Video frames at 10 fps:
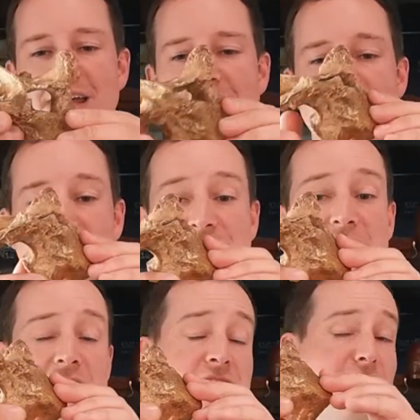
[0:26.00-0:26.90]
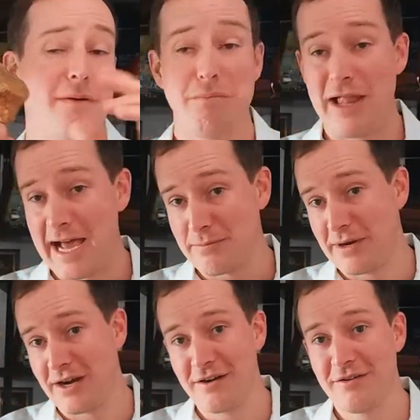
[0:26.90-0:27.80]
It's a fossil of a black
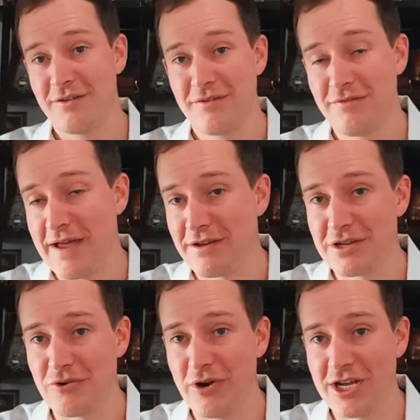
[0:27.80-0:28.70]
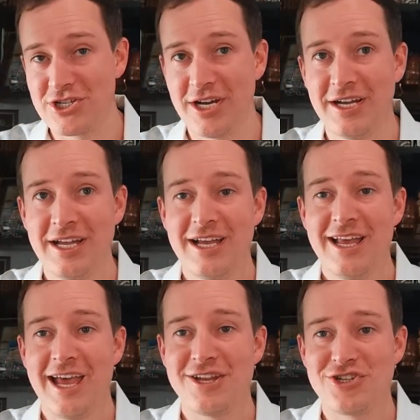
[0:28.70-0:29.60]
bear found in Russia
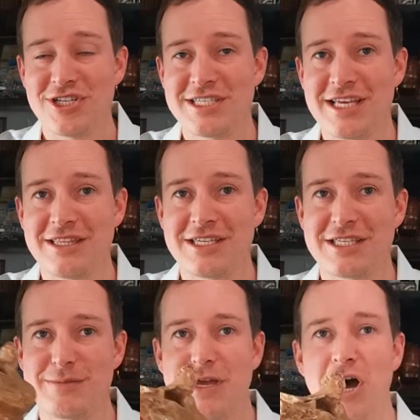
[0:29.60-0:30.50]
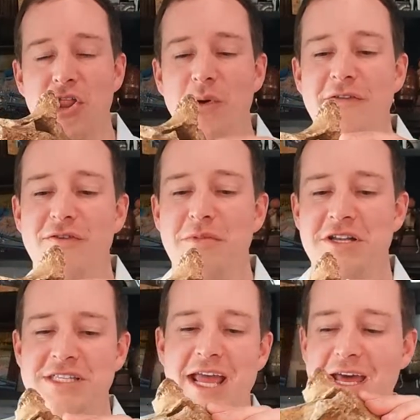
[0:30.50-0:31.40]
and she sent this to me all the way from
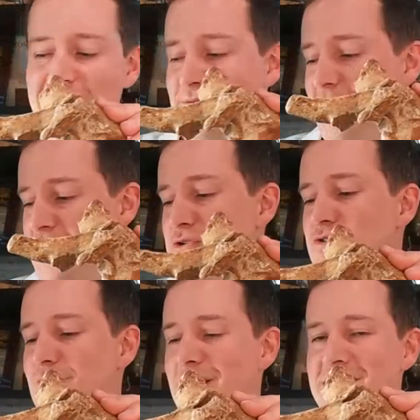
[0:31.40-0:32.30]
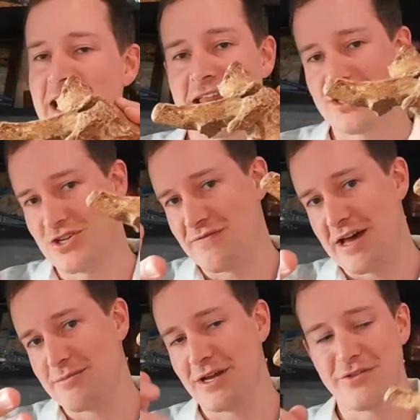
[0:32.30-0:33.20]
Montana. The patient was from Montana. She
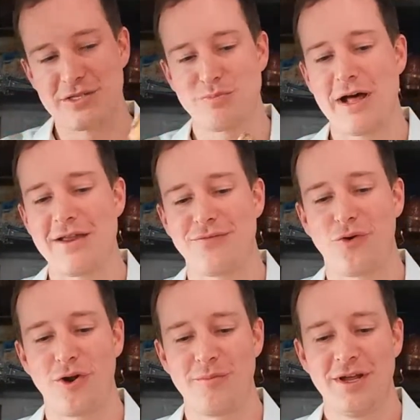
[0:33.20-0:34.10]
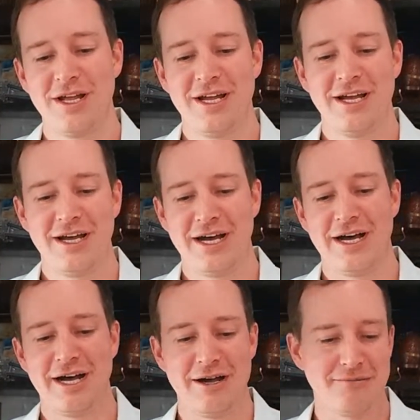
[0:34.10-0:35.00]
found me on this platform,
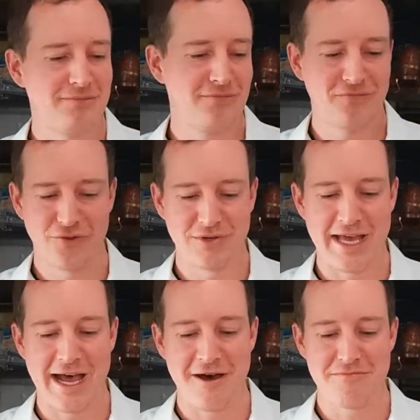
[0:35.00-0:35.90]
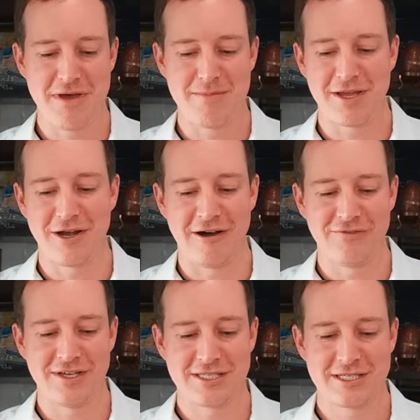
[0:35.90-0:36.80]
uh, flew down, met me in
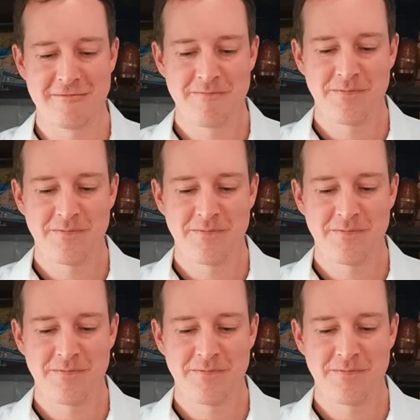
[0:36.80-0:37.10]
office.